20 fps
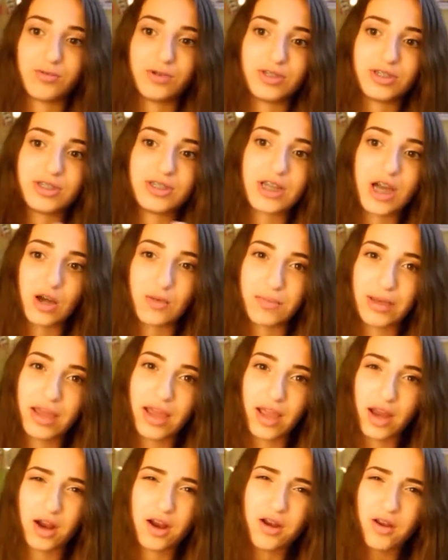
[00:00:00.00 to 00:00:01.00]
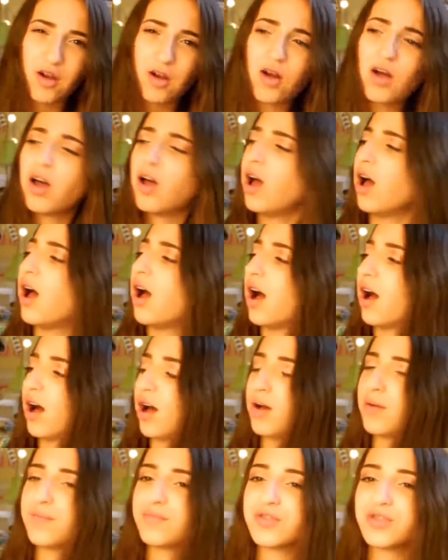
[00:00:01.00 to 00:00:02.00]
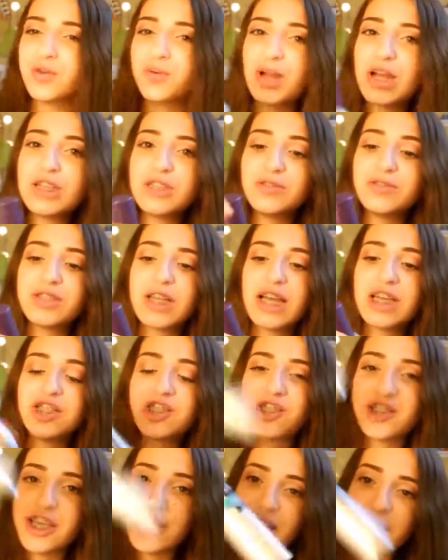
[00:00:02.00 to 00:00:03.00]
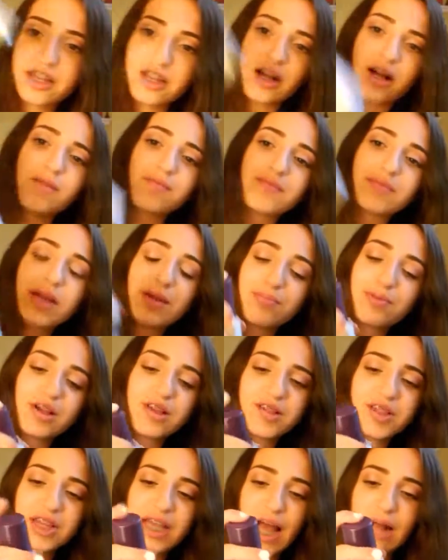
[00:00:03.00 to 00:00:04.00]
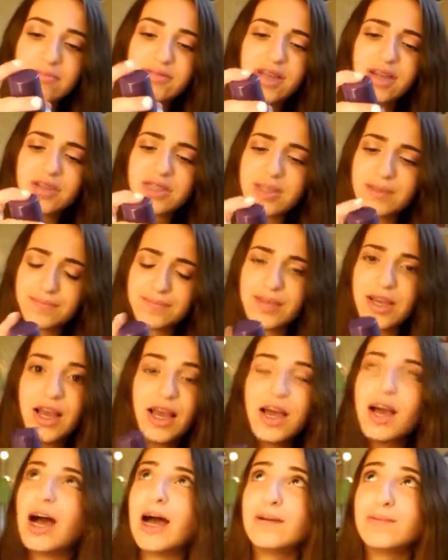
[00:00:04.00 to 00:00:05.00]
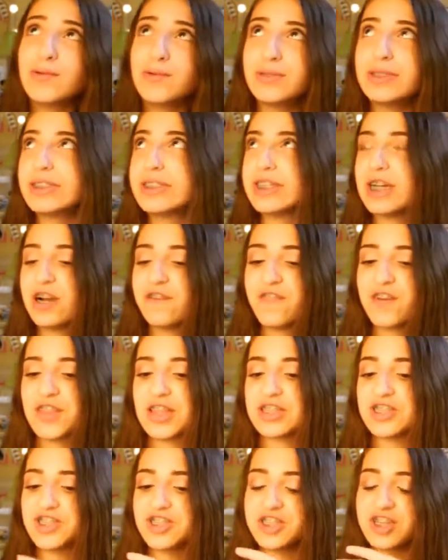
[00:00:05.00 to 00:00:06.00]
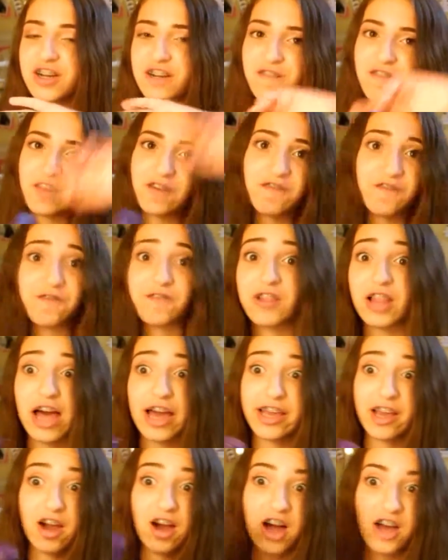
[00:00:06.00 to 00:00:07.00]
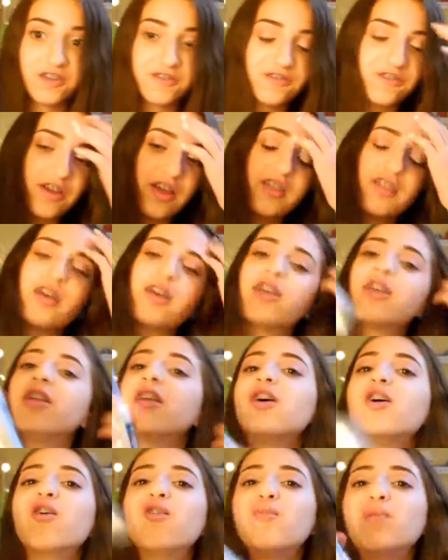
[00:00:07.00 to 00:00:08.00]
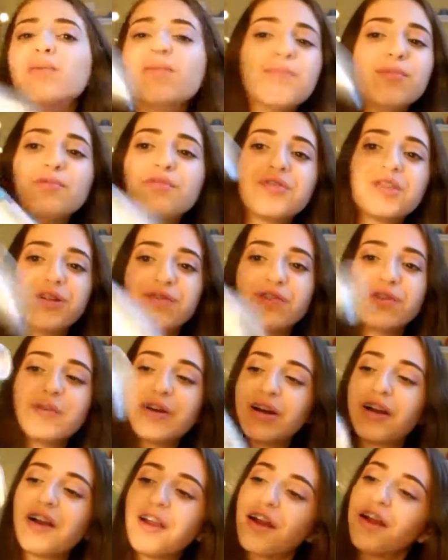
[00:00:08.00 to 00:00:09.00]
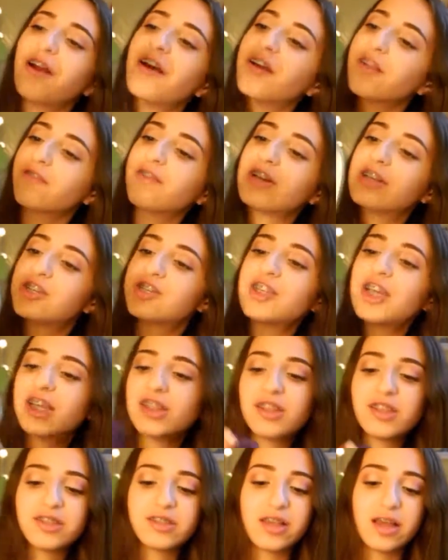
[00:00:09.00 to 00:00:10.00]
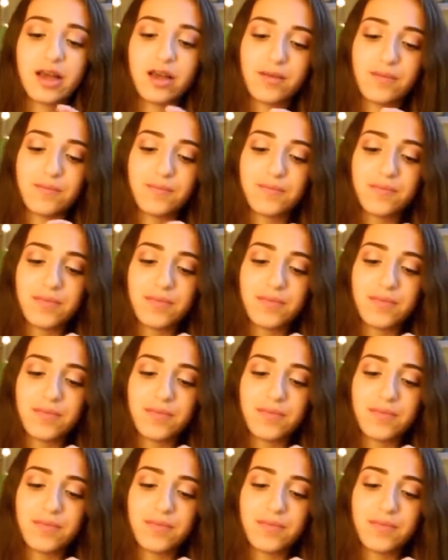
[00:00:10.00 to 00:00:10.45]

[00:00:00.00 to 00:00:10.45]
or to style my hair at all. So what I do is I shake it up and I press the cap down, because I'm always terrified that it's just gonna like fly off and then there'll be mousse everywhere. So I shake this up